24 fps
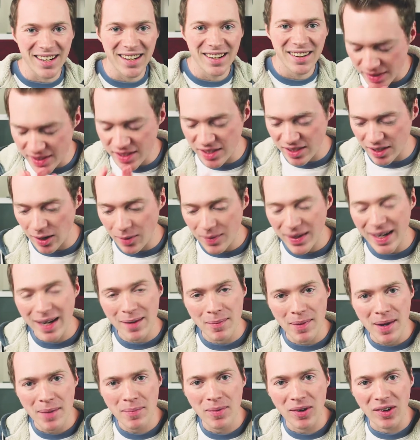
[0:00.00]
But so many
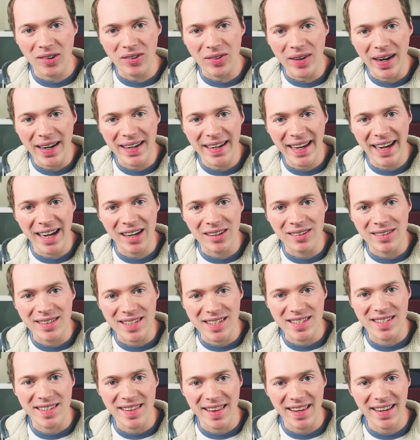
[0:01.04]
people right now
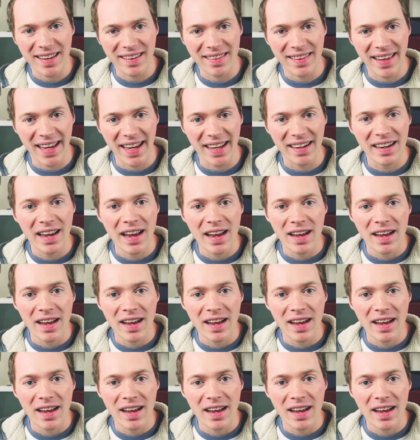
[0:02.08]
just think that